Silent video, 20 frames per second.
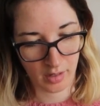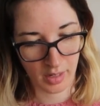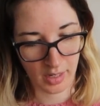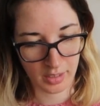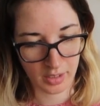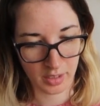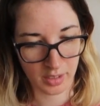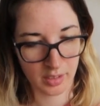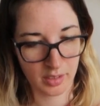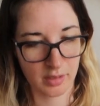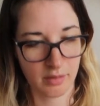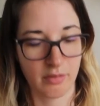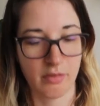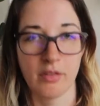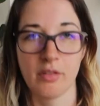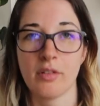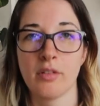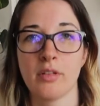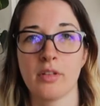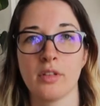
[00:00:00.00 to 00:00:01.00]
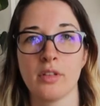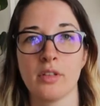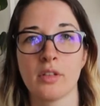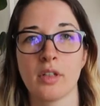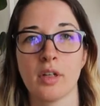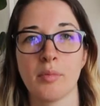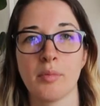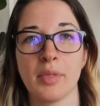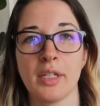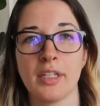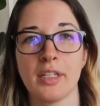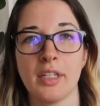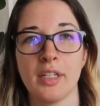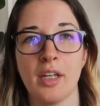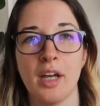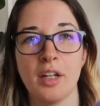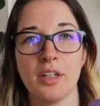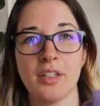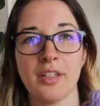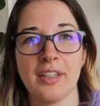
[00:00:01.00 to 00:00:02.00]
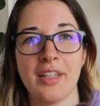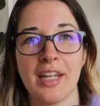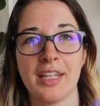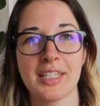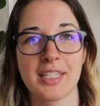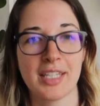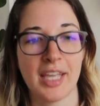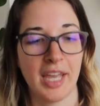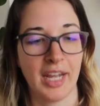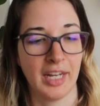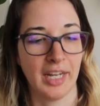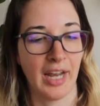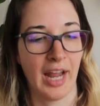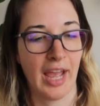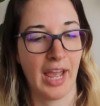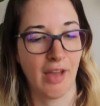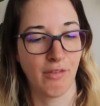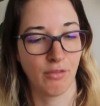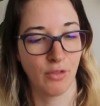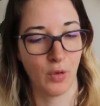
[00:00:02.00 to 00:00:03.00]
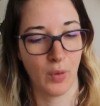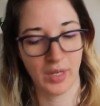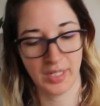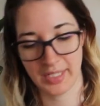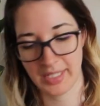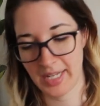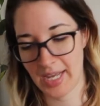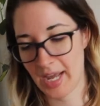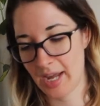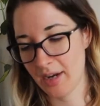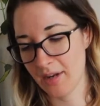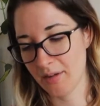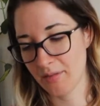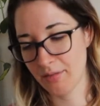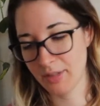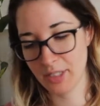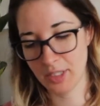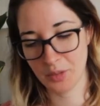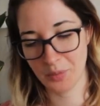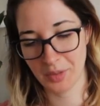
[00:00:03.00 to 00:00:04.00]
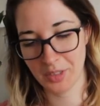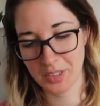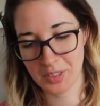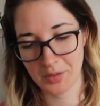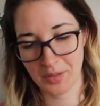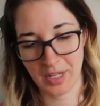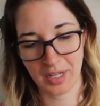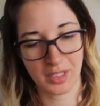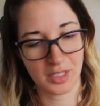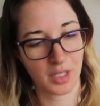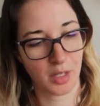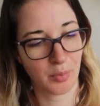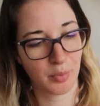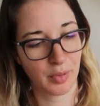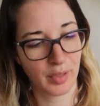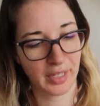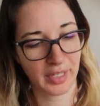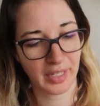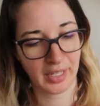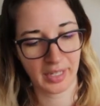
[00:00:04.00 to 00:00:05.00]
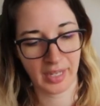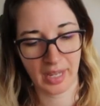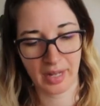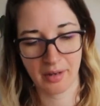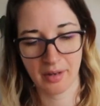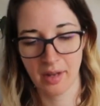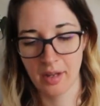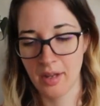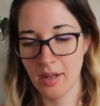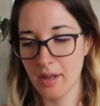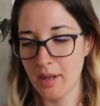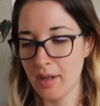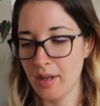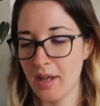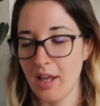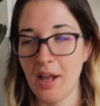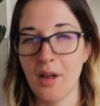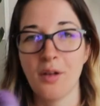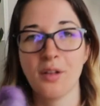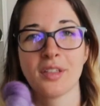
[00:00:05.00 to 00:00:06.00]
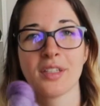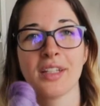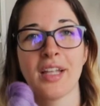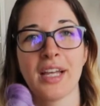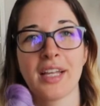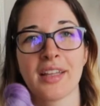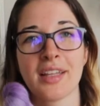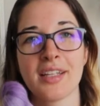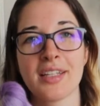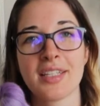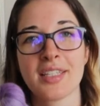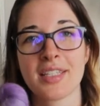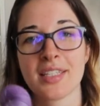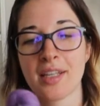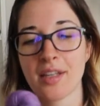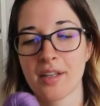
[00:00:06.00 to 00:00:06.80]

I just completely undid that skein and I have no idea how to redo it so that it's all pretty again. I'll hold it like this.